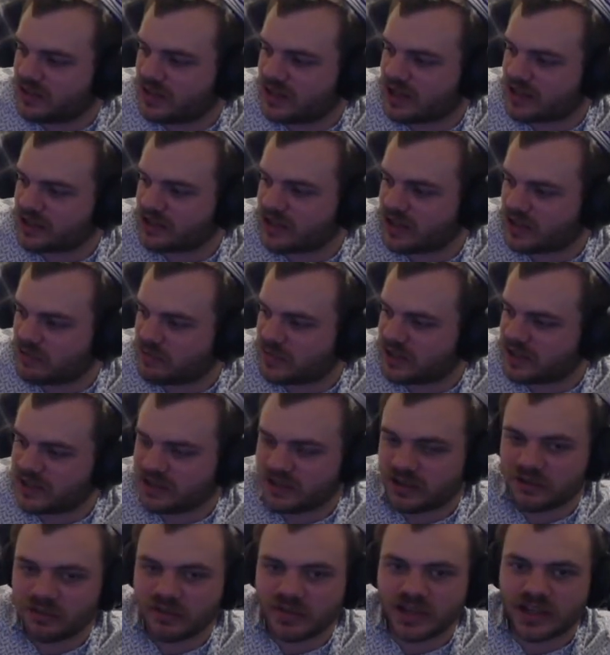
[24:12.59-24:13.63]
I stopped being a
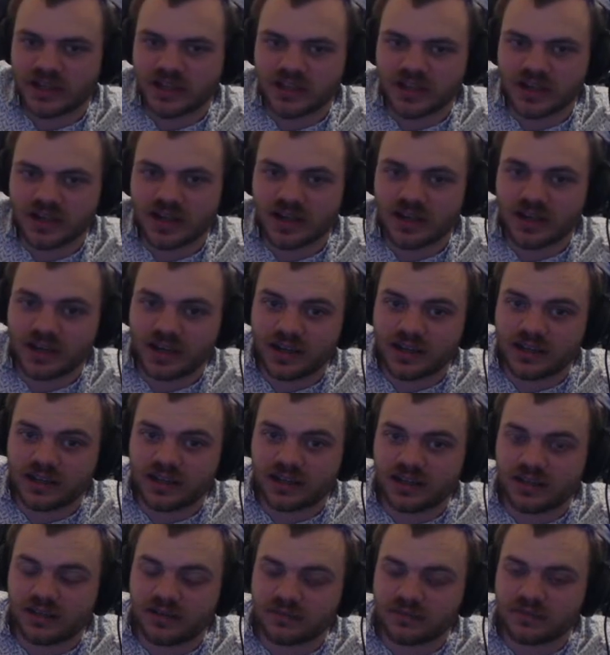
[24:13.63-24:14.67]
little bitch,
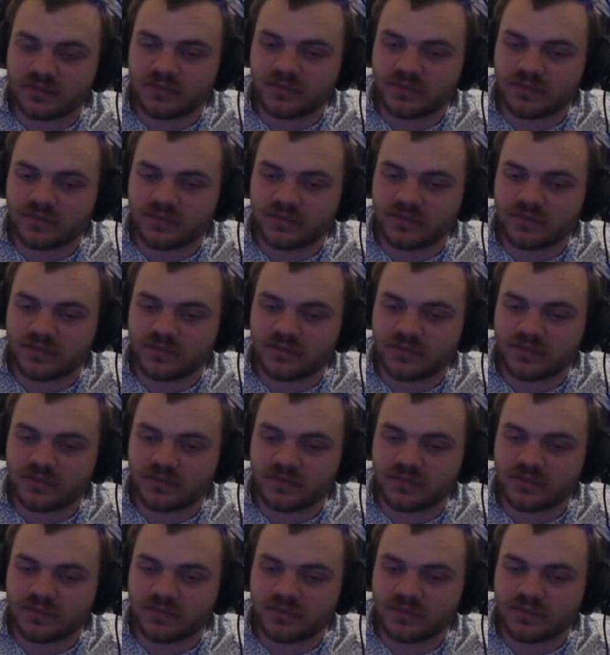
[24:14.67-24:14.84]
and